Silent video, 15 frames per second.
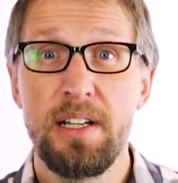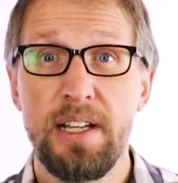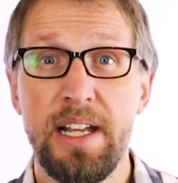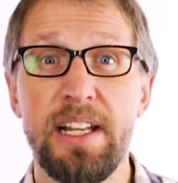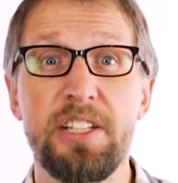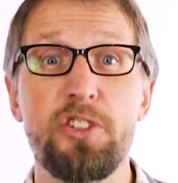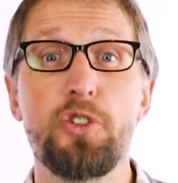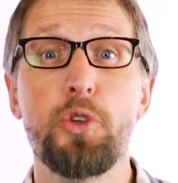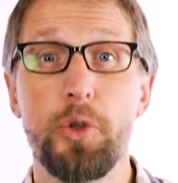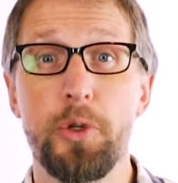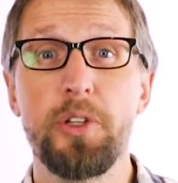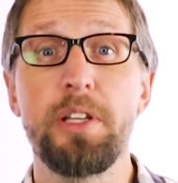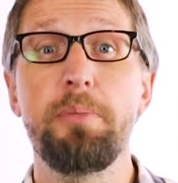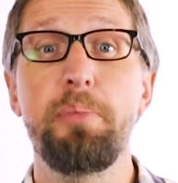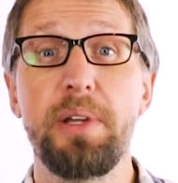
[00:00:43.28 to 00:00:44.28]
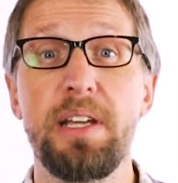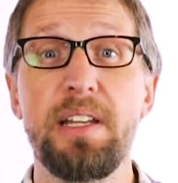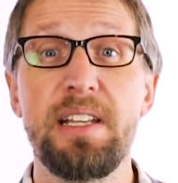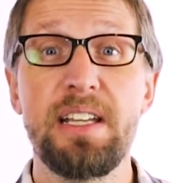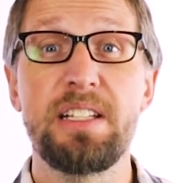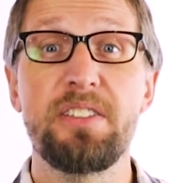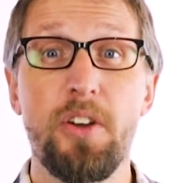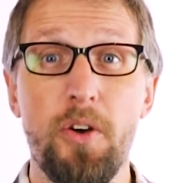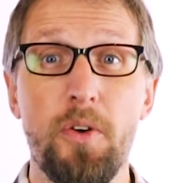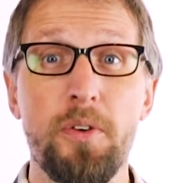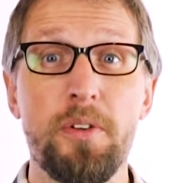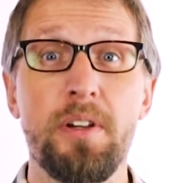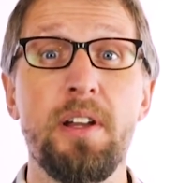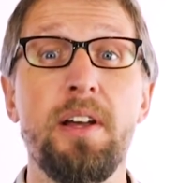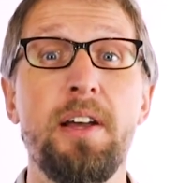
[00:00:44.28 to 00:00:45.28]
It has truly been its
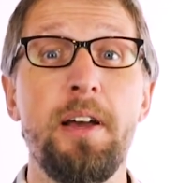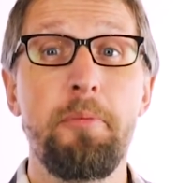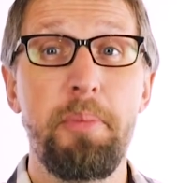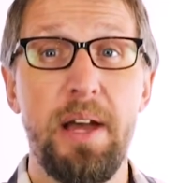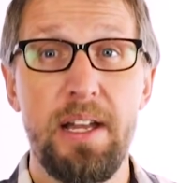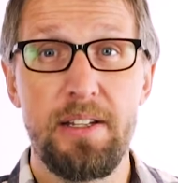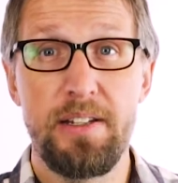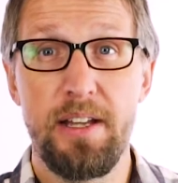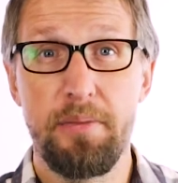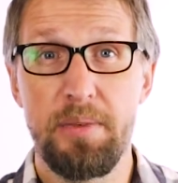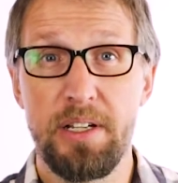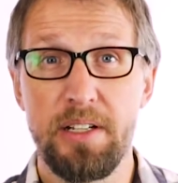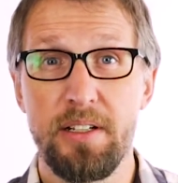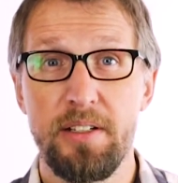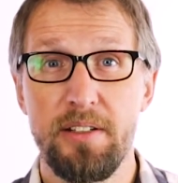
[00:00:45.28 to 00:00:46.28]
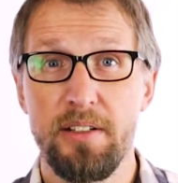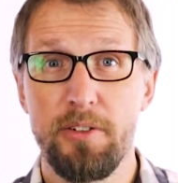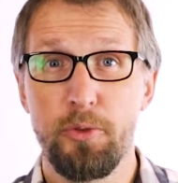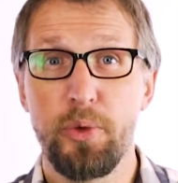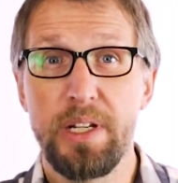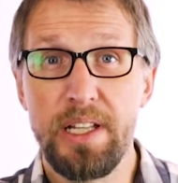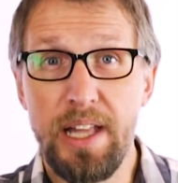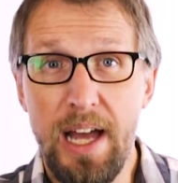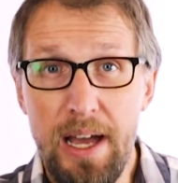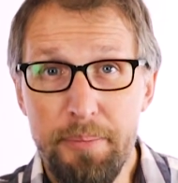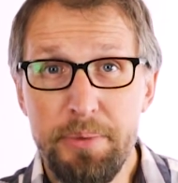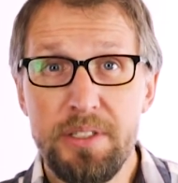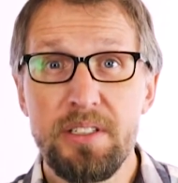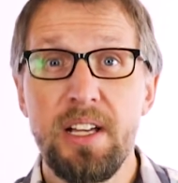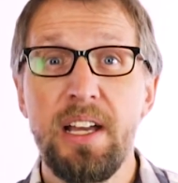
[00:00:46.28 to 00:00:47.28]
own pandemic.
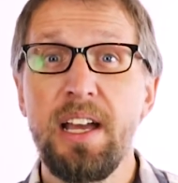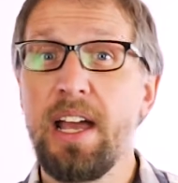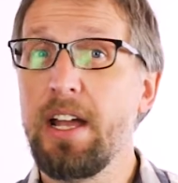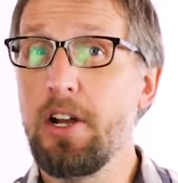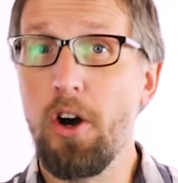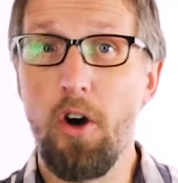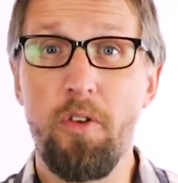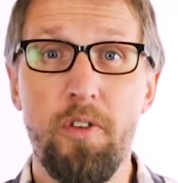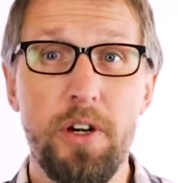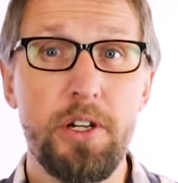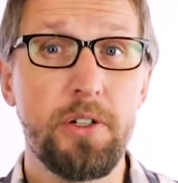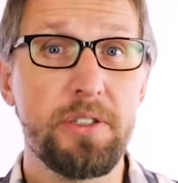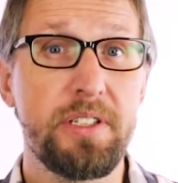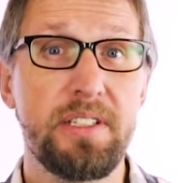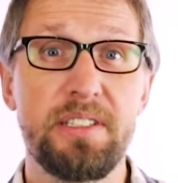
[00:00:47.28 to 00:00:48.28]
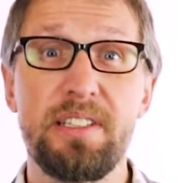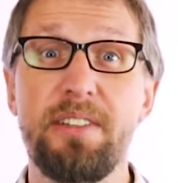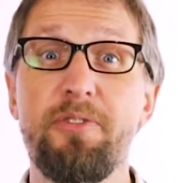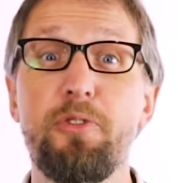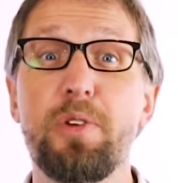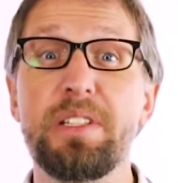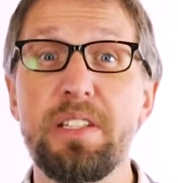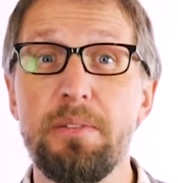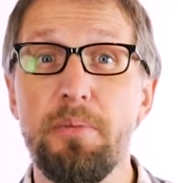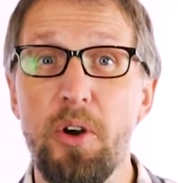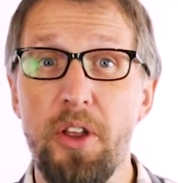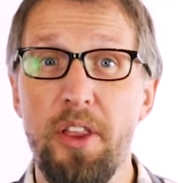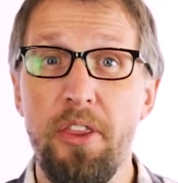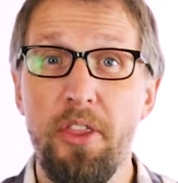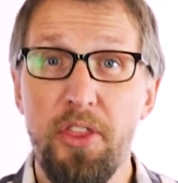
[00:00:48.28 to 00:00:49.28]
Relapse and overdoses have risen
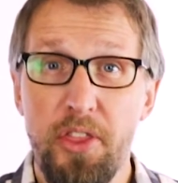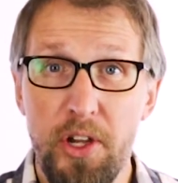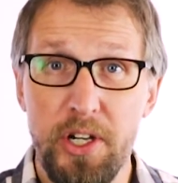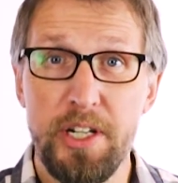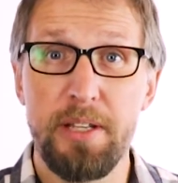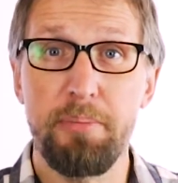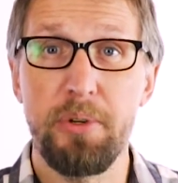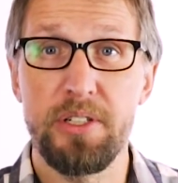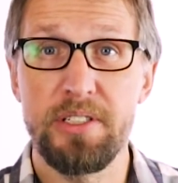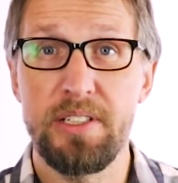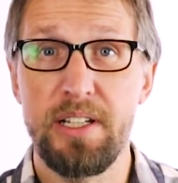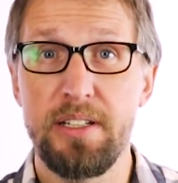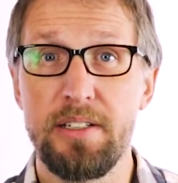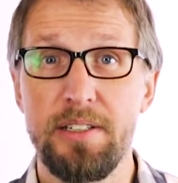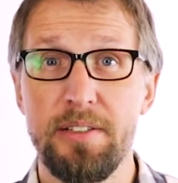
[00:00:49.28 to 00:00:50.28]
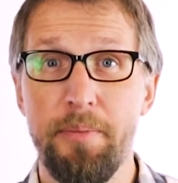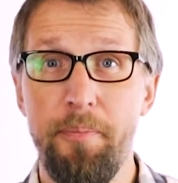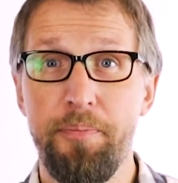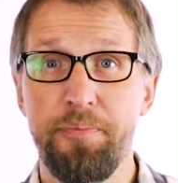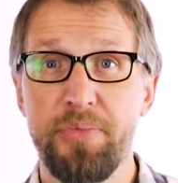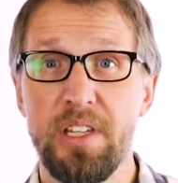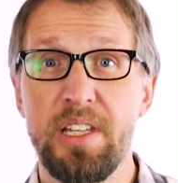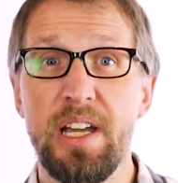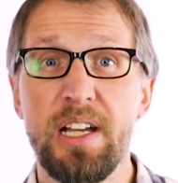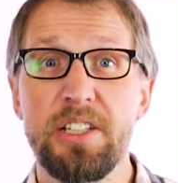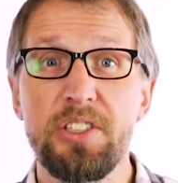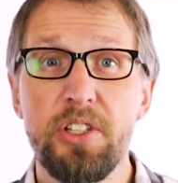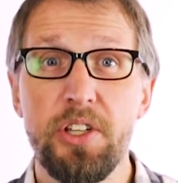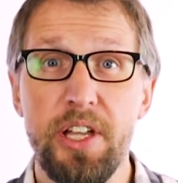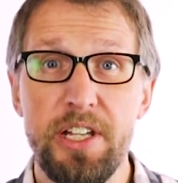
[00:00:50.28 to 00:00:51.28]
more than 30%. The
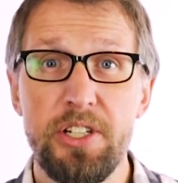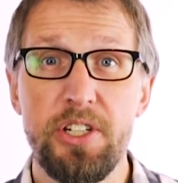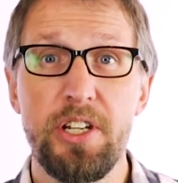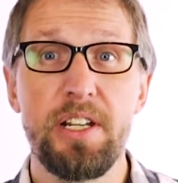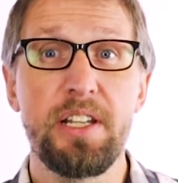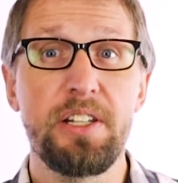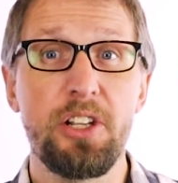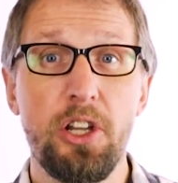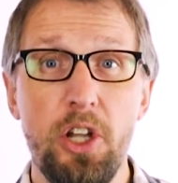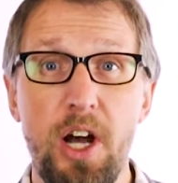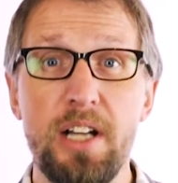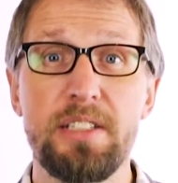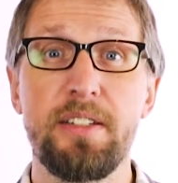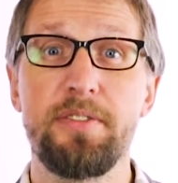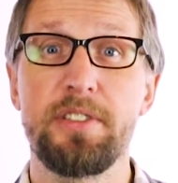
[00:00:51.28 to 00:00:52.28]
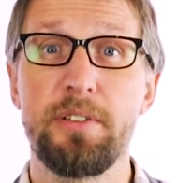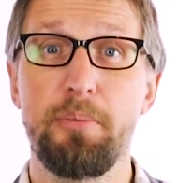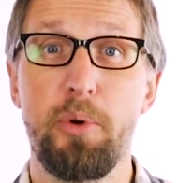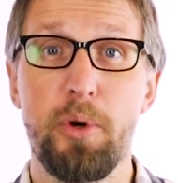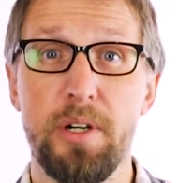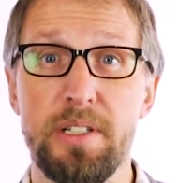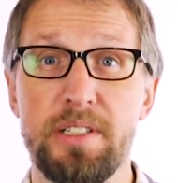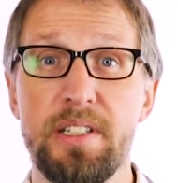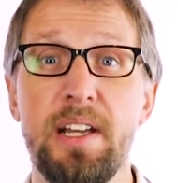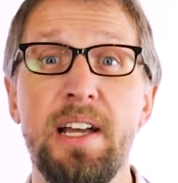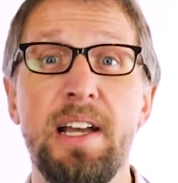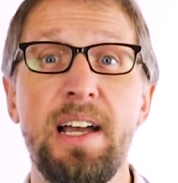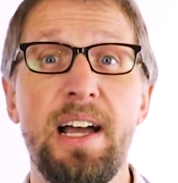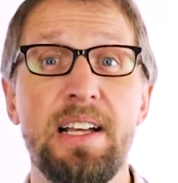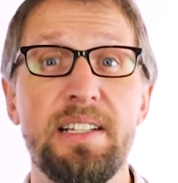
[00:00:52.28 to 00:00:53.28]
isolation and the loss of supports
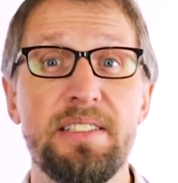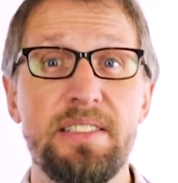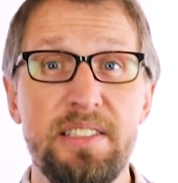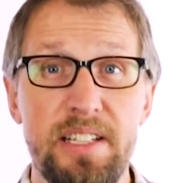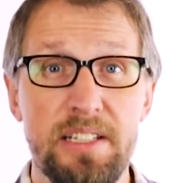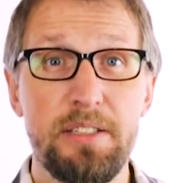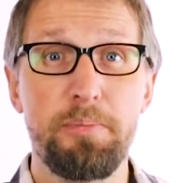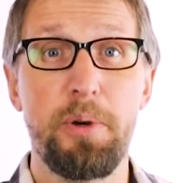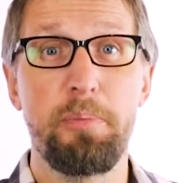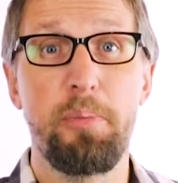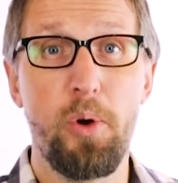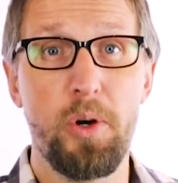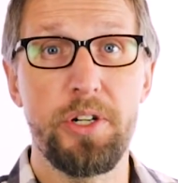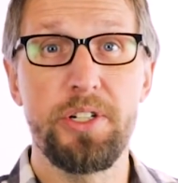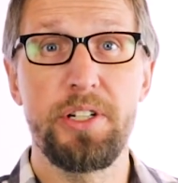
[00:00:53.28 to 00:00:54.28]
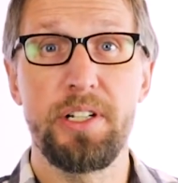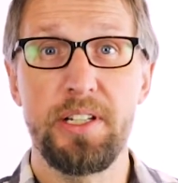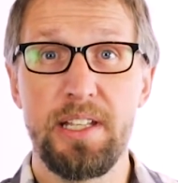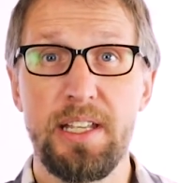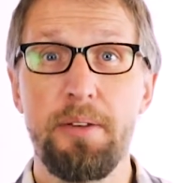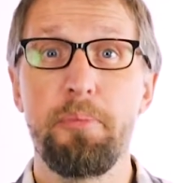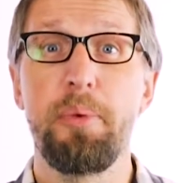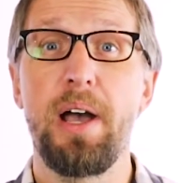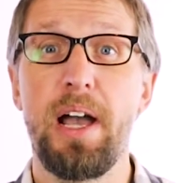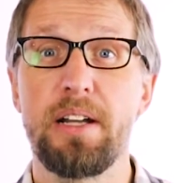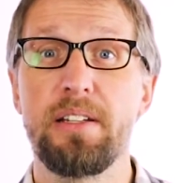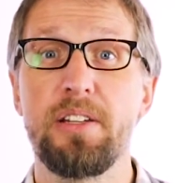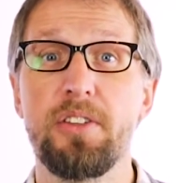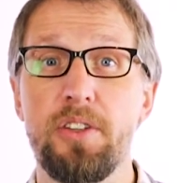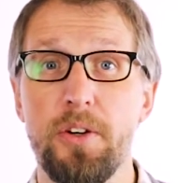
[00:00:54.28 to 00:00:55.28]
has disproportionately
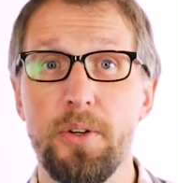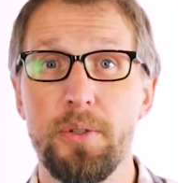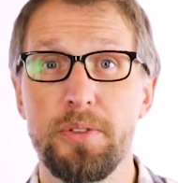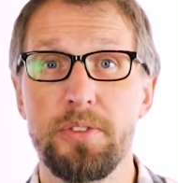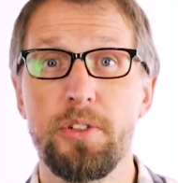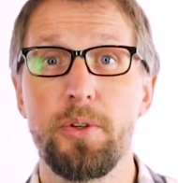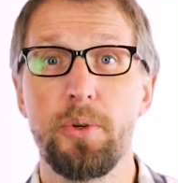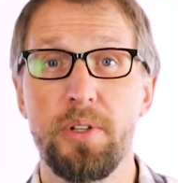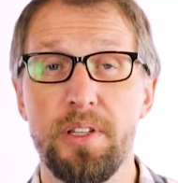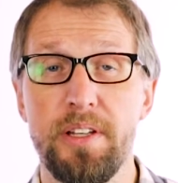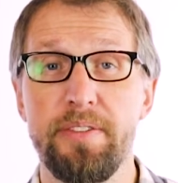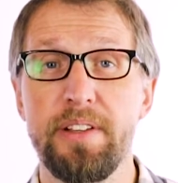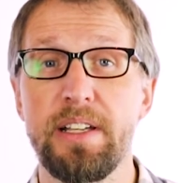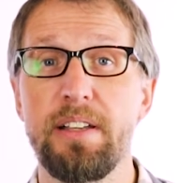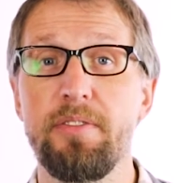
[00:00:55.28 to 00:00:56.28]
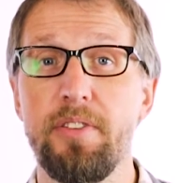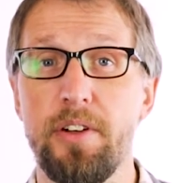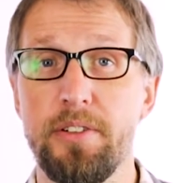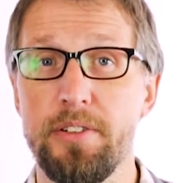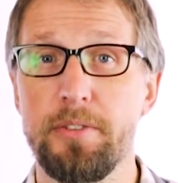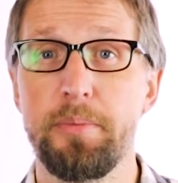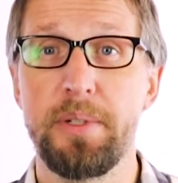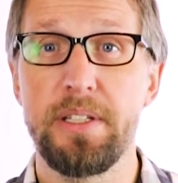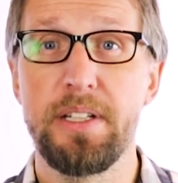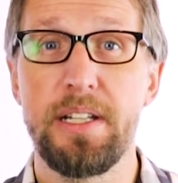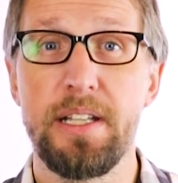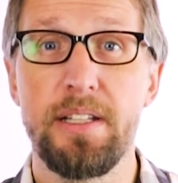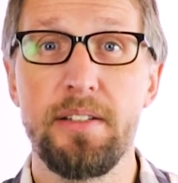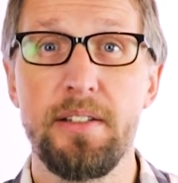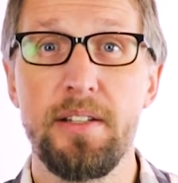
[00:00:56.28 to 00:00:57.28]
impacted those who are living in
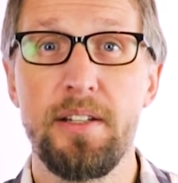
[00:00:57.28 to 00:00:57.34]
vulnerability.